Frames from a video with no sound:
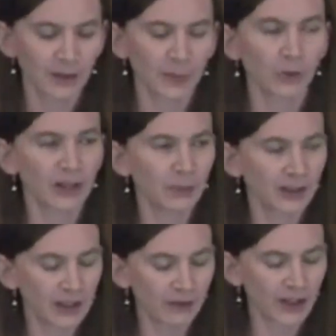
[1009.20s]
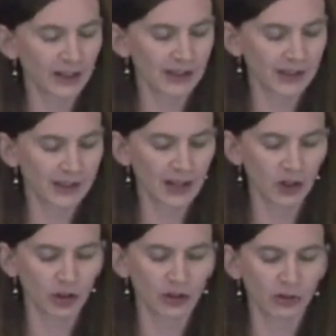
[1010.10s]
But we believe that it's
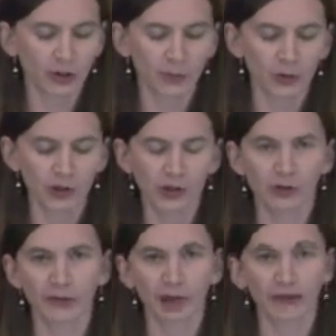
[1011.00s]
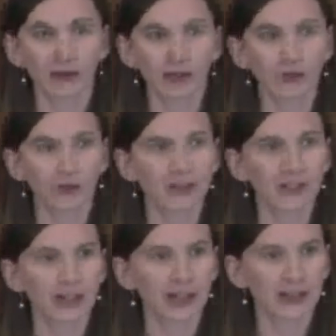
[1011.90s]
essential to approach survivors from a
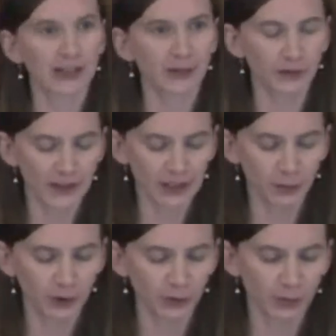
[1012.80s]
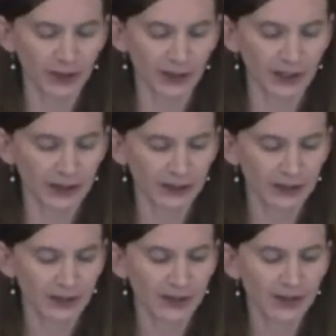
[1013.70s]
stance of deep humility,
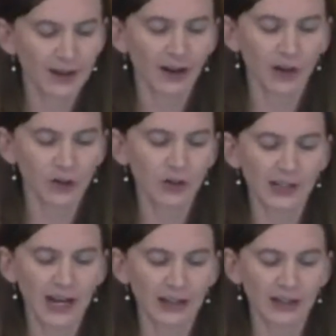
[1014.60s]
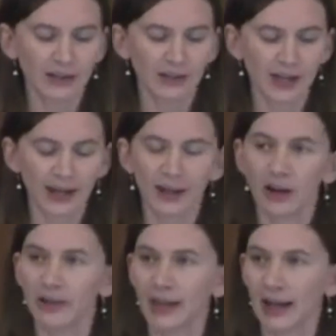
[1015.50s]
understanding that they
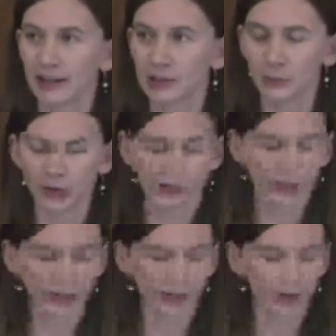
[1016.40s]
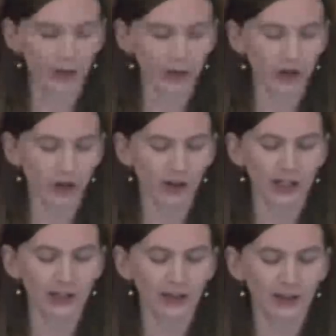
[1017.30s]
are the experts on their own
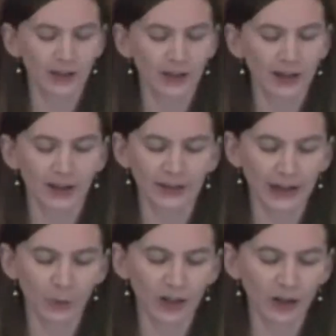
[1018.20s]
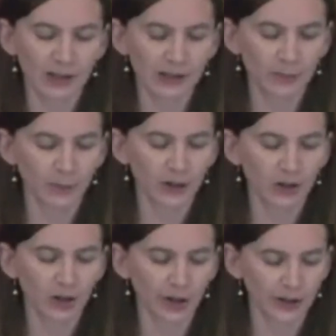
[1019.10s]
journey, and that we are simply
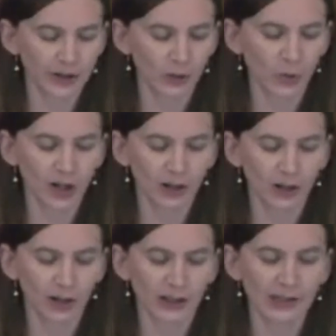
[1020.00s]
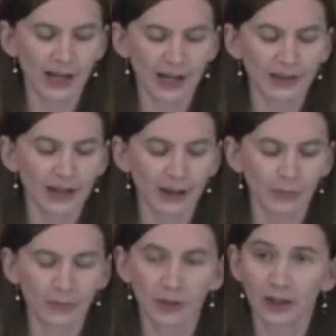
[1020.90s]
called to walk alongside them